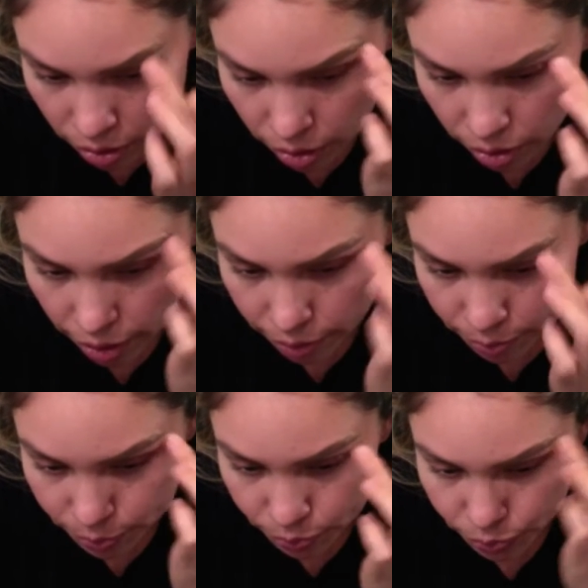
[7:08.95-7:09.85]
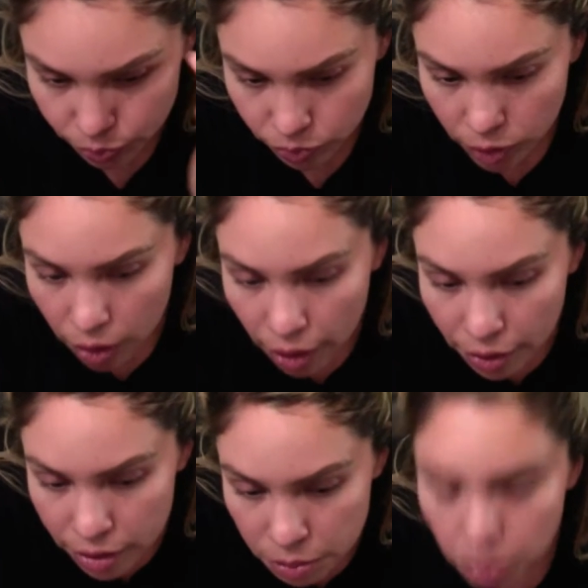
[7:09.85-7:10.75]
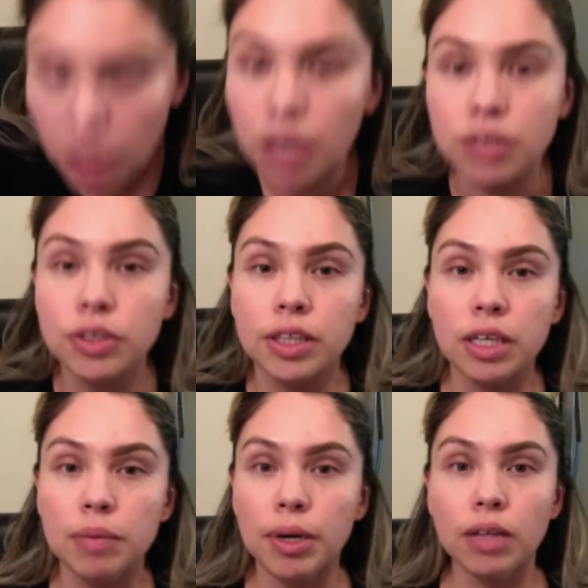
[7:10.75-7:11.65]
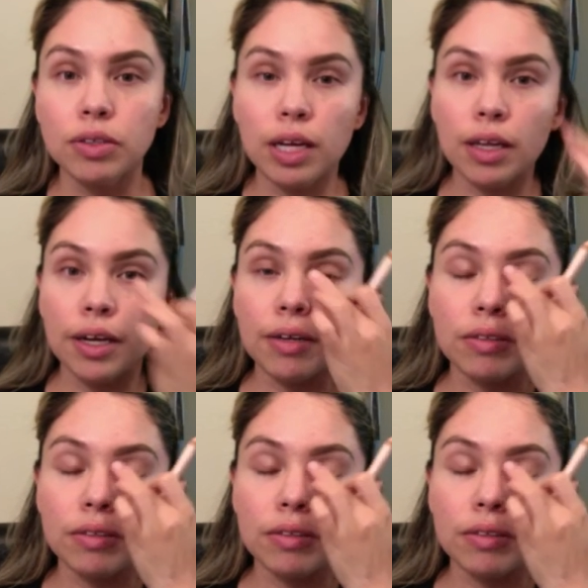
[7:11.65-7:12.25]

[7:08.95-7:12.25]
Alright. And I need to pluck underneath there, but I'll do that later.